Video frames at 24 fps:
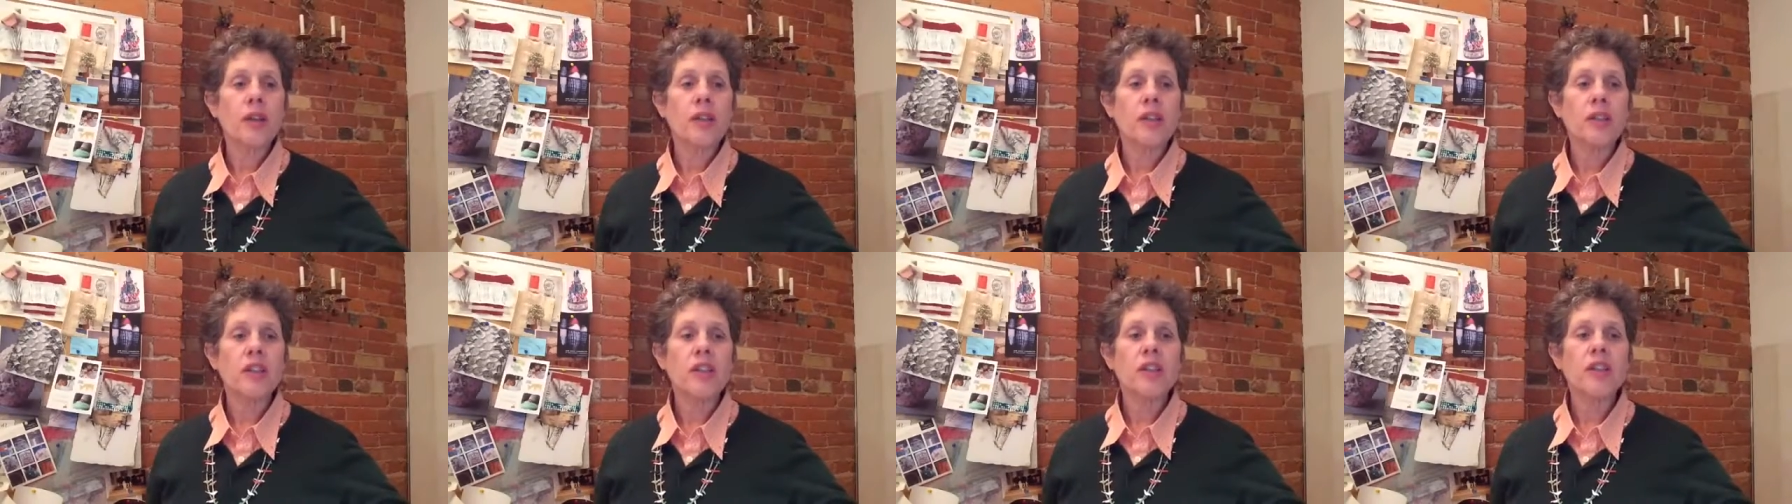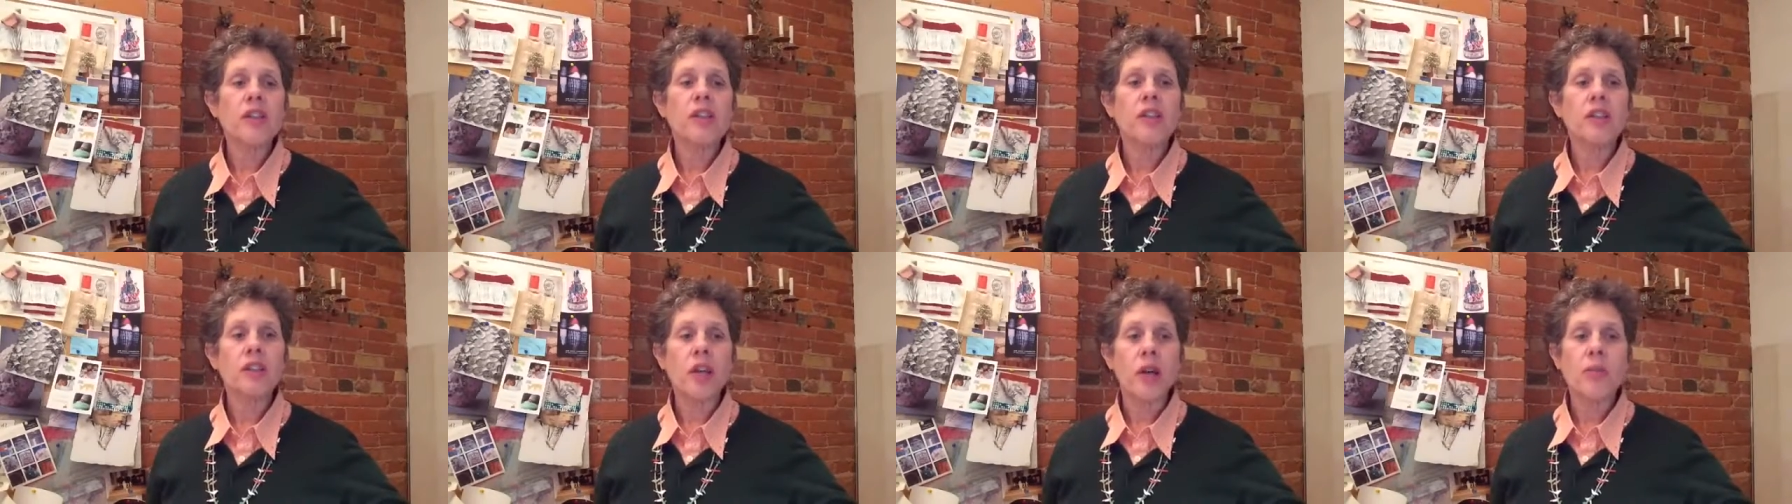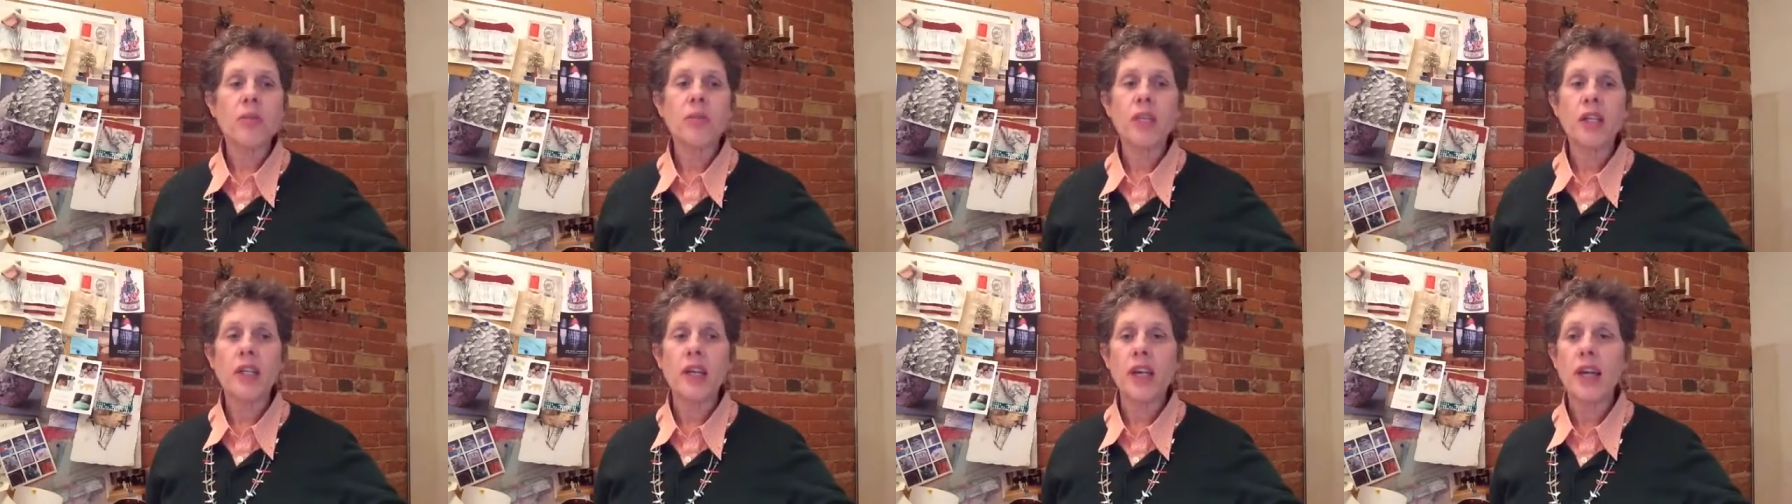such as gum
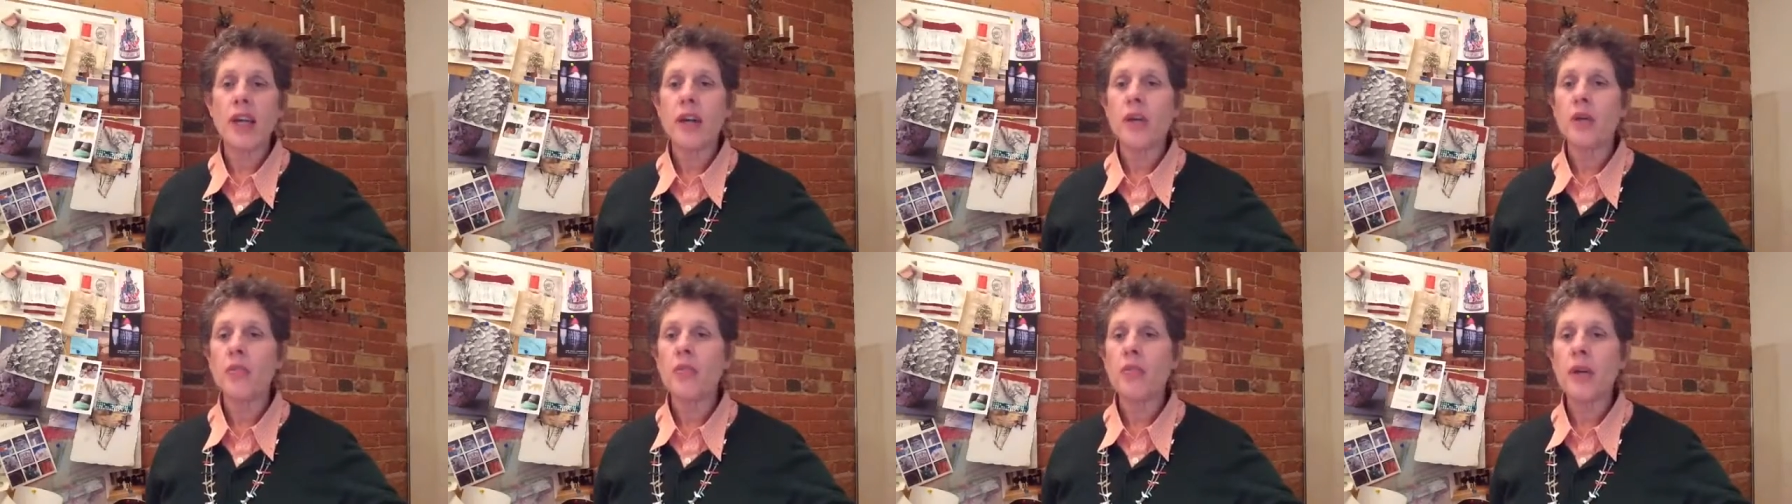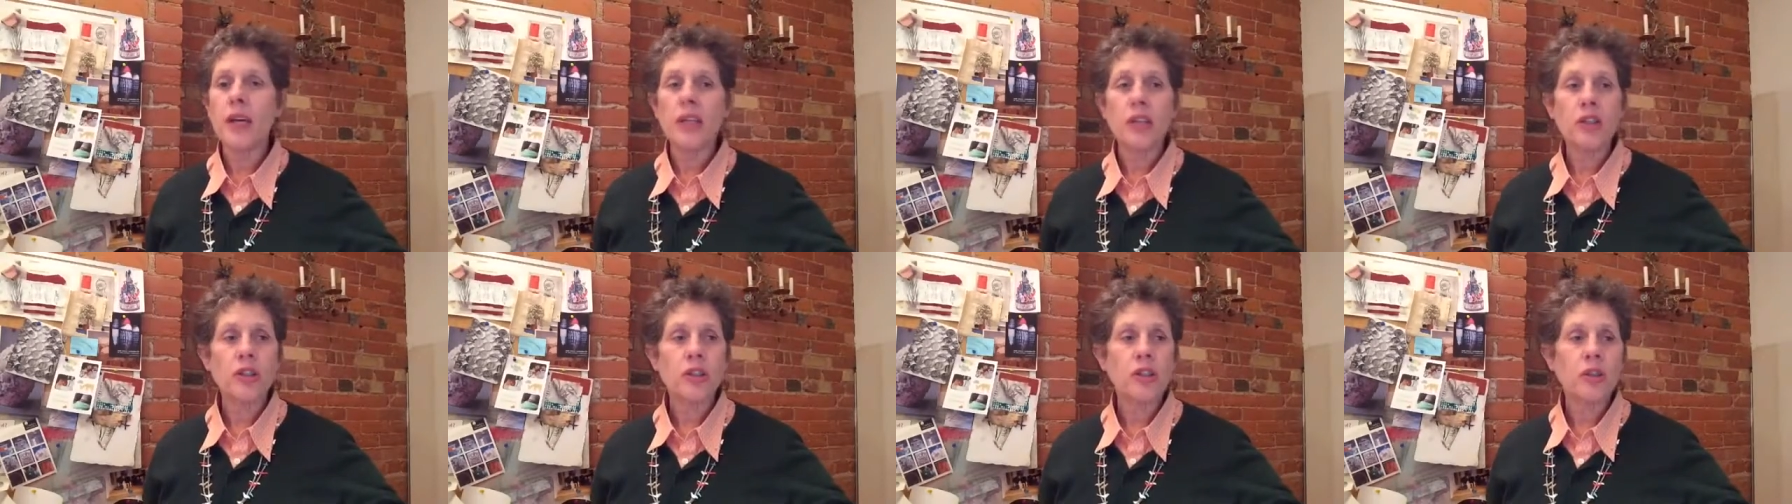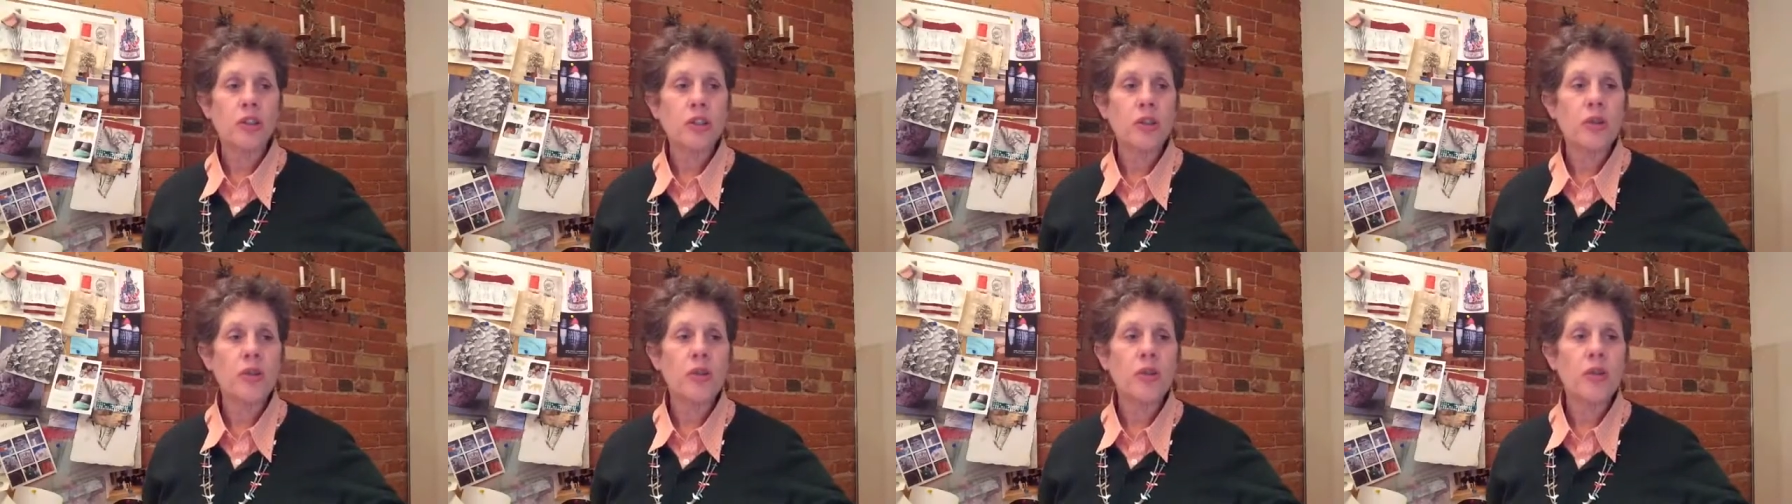decay or major
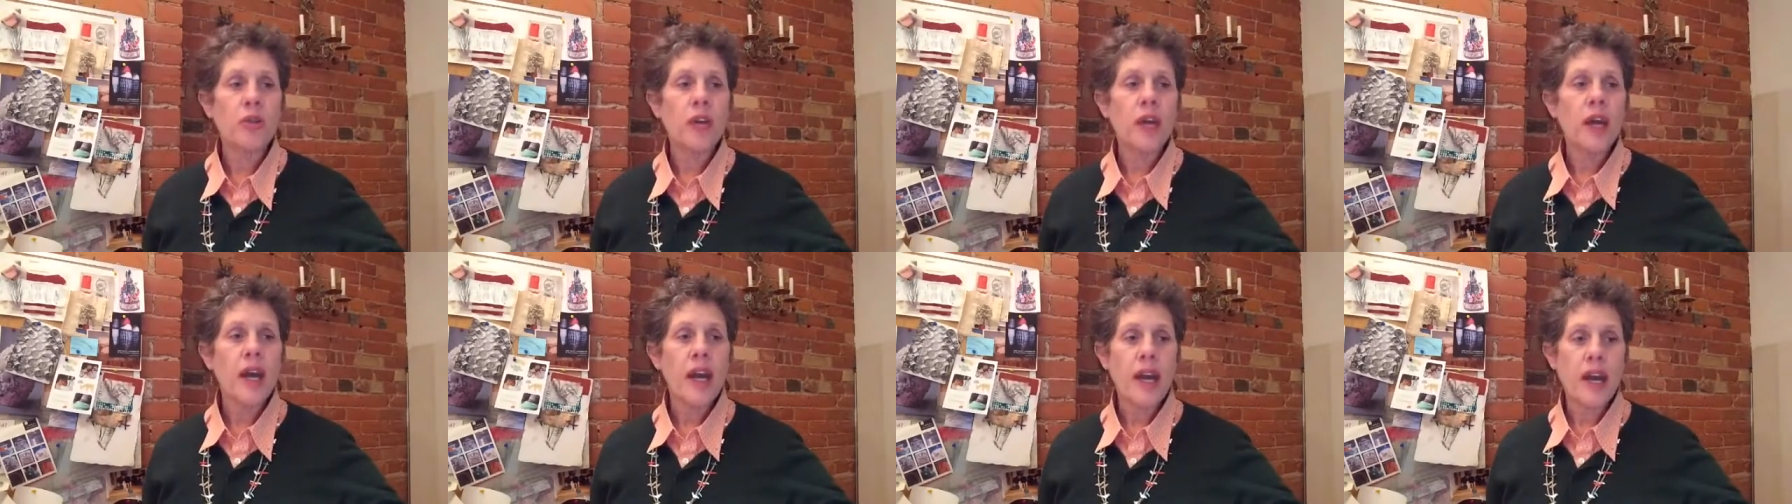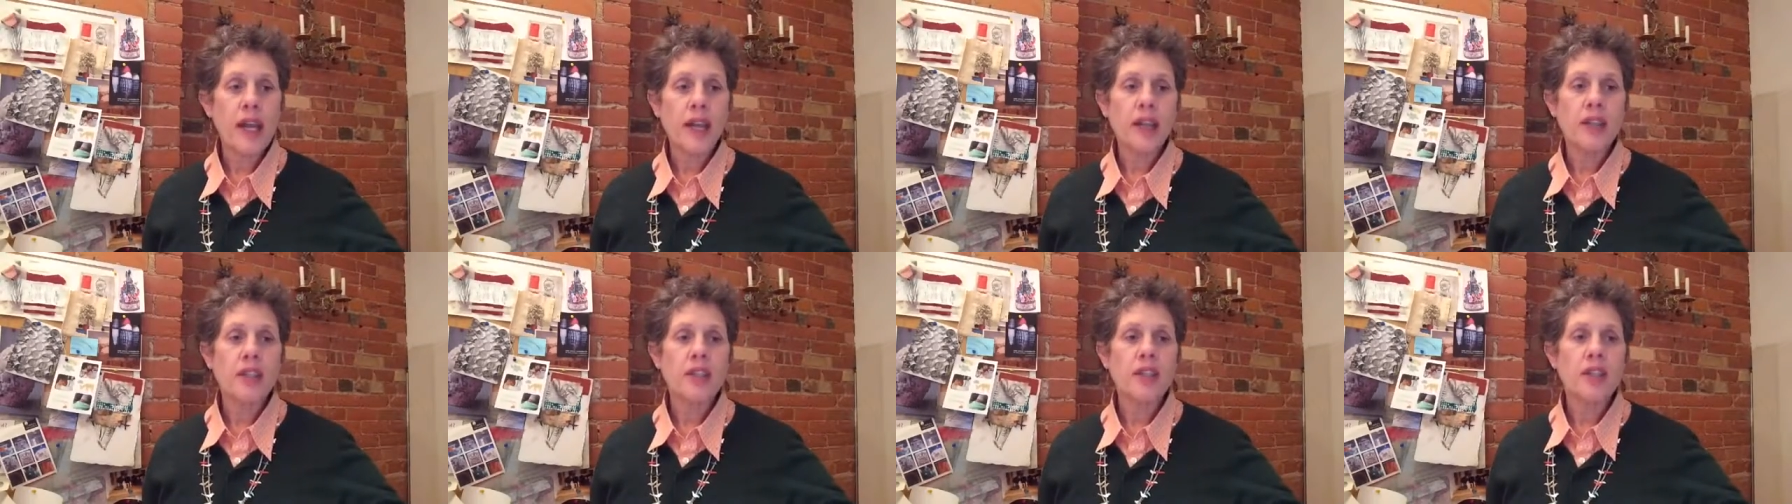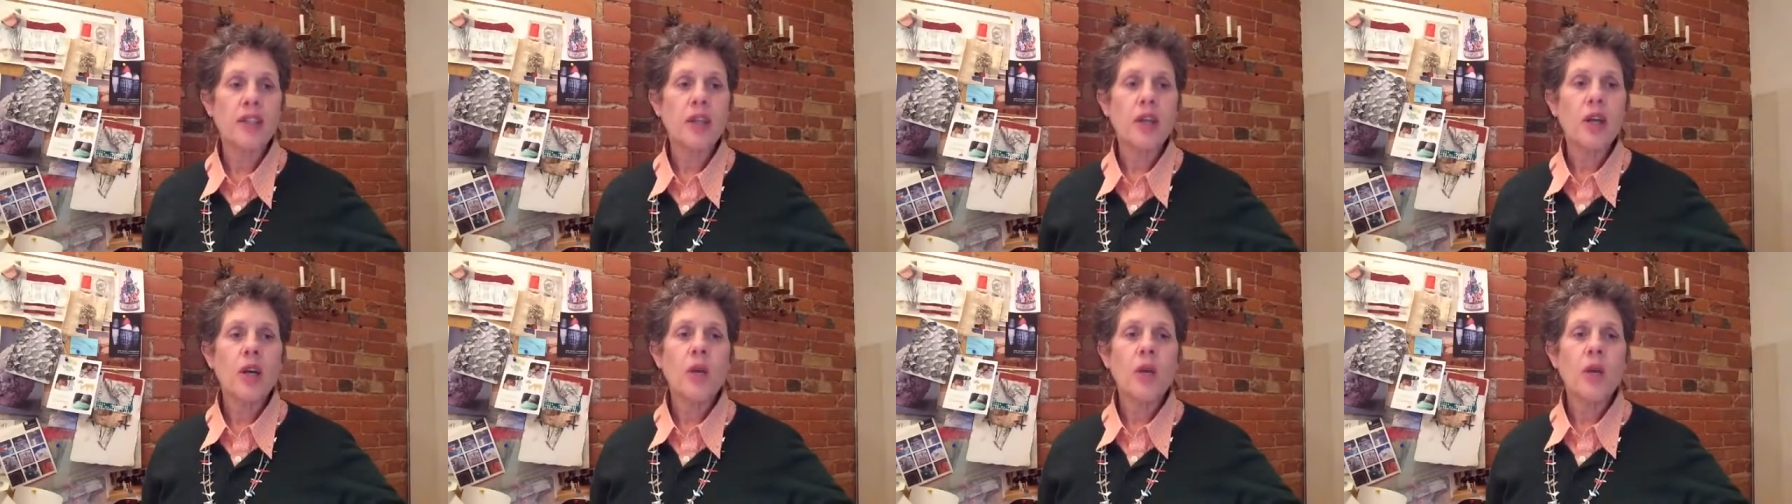tooth aches,